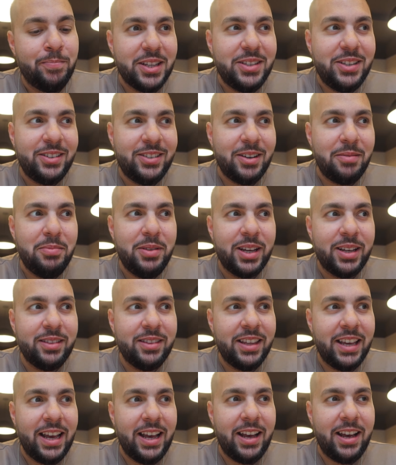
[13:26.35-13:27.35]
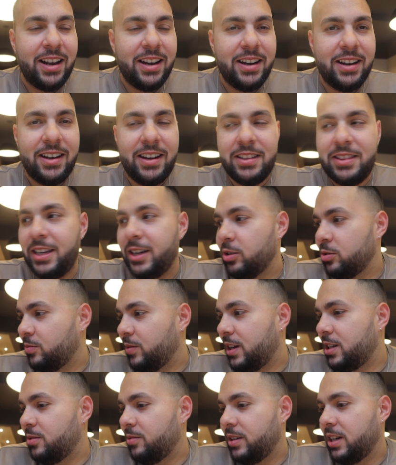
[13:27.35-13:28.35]
This is something that I think
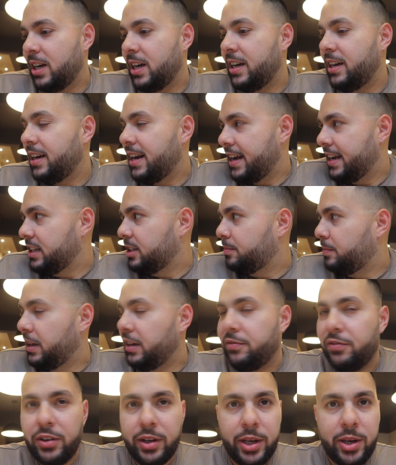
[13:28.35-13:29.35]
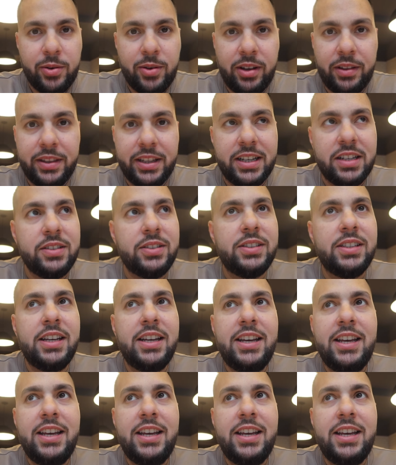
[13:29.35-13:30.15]
Osvaldo and I, and I can speak for you on this.